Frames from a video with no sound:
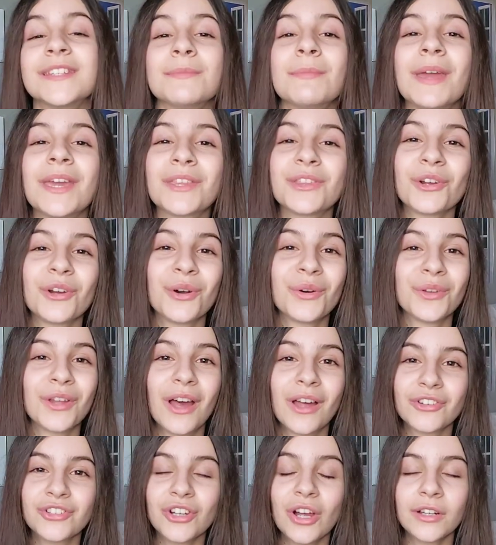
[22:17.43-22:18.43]
to make their own
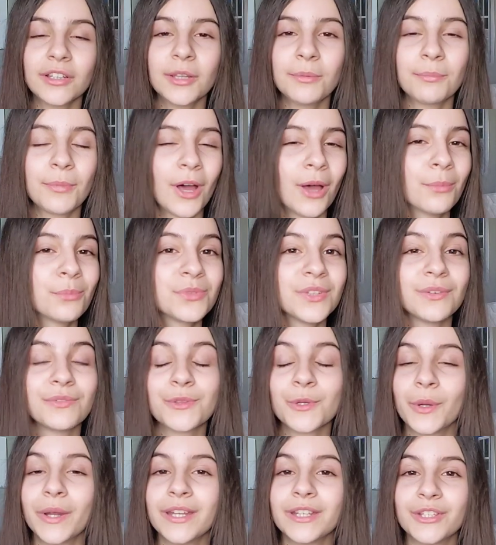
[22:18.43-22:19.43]
hot chocolate bombs if
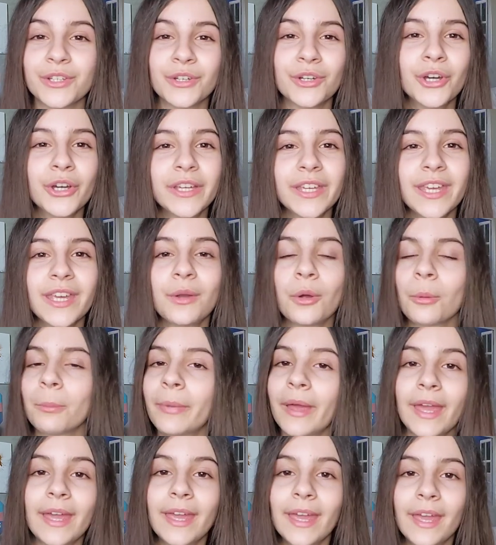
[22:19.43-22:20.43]
they're into cooking or
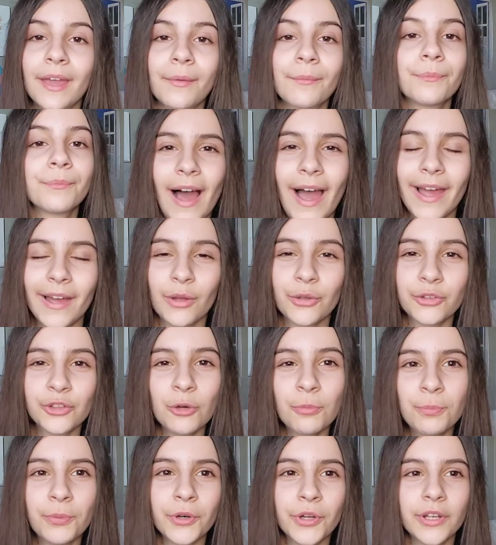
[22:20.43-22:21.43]
baking. I
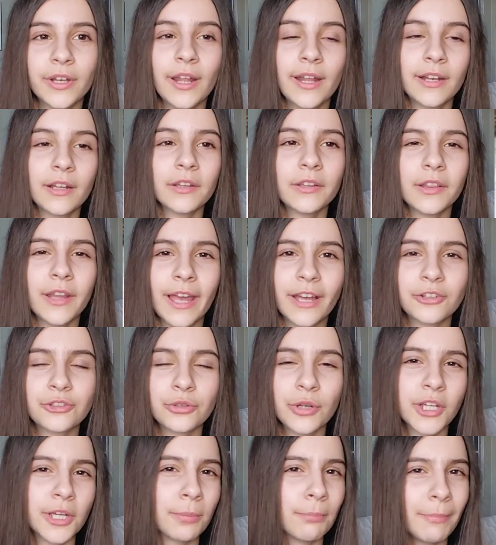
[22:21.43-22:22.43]
also put an
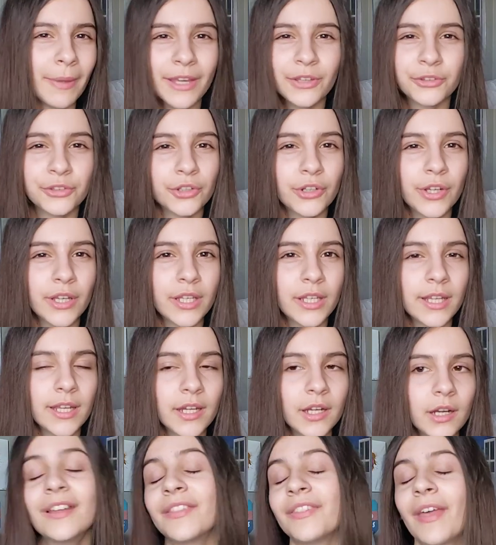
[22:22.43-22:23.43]
electric mixer in
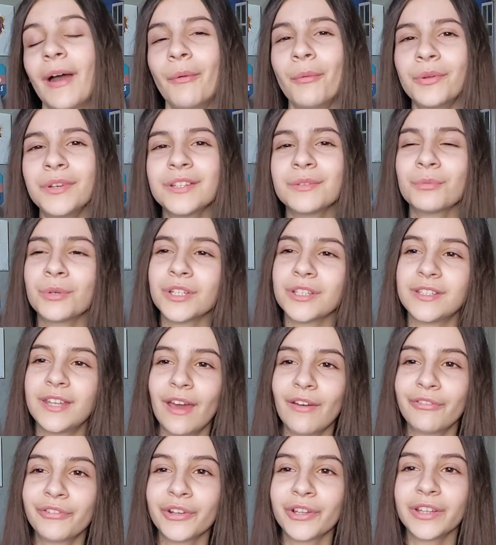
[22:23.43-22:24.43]
here. That one would
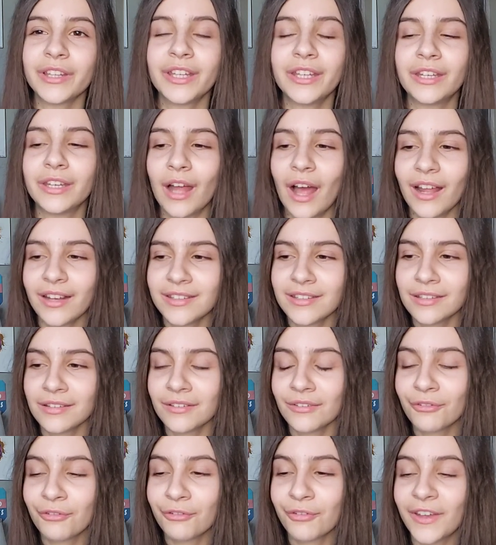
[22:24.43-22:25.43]
definitely not
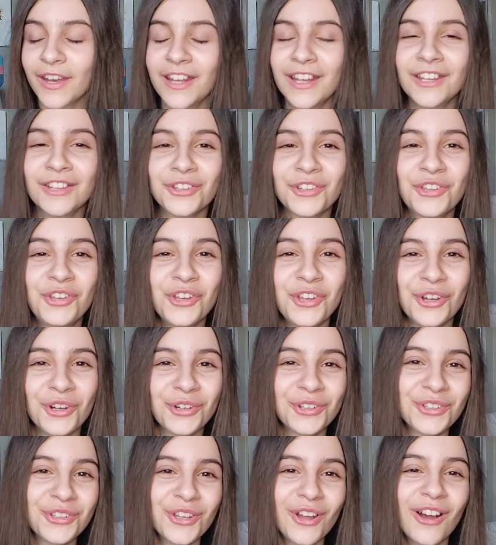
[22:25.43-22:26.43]
fit into
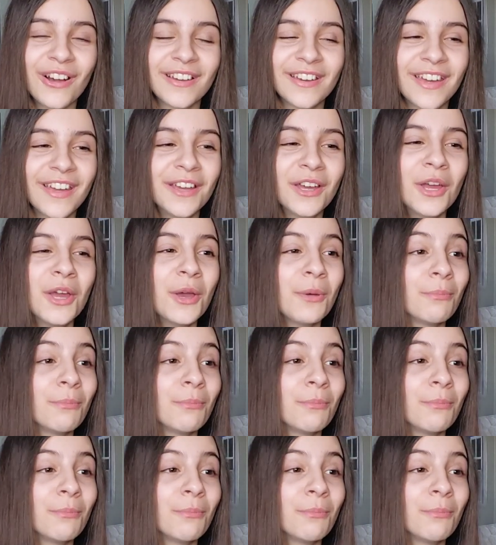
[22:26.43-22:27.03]
your stocking,